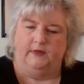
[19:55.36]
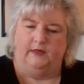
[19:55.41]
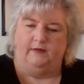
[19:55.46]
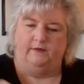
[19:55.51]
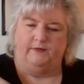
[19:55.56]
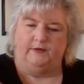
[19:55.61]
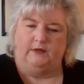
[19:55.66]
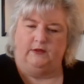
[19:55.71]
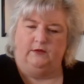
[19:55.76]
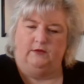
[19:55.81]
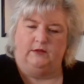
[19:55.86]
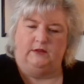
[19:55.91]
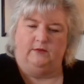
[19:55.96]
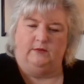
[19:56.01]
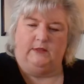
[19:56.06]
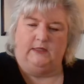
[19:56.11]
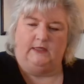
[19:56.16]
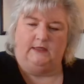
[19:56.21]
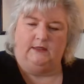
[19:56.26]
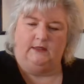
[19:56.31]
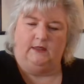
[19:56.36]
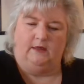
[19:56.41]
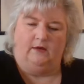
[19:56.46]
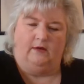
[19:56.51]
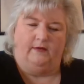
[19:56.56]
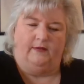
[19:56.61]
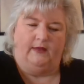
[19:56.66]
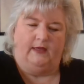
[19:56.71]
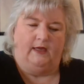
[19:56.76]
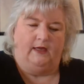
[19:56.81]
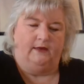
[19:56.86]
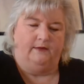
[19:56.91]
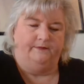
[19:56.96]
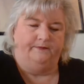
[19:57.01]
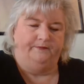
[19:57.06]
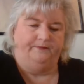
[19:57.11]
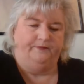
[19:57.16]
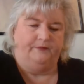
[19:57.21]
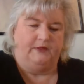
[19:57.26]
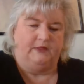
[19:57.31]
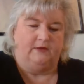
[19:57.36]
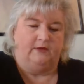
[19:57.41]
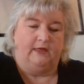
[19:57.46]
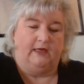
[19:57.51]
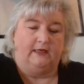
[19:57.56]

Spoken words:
I have to do some testing on that. So